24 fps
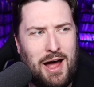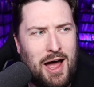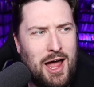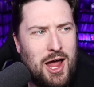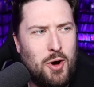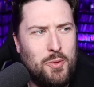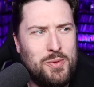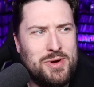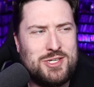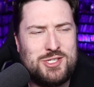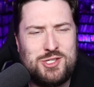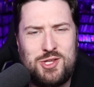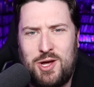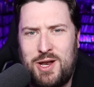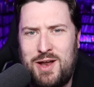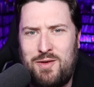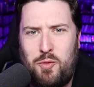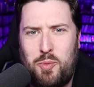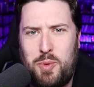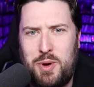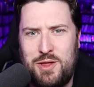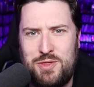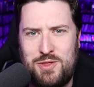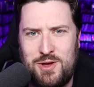I always thought
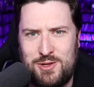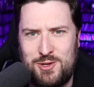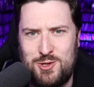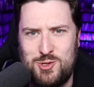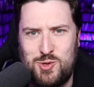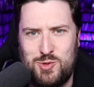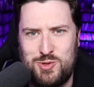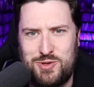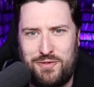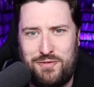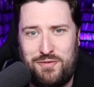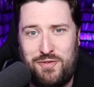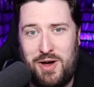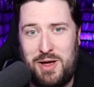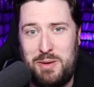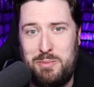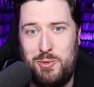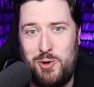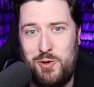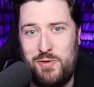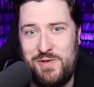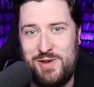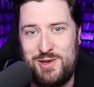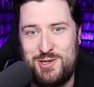everybody thought this was a fun
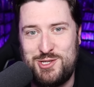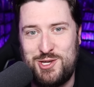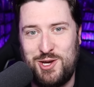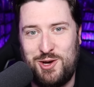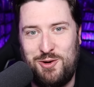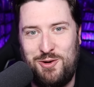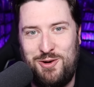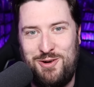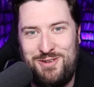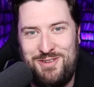movie, so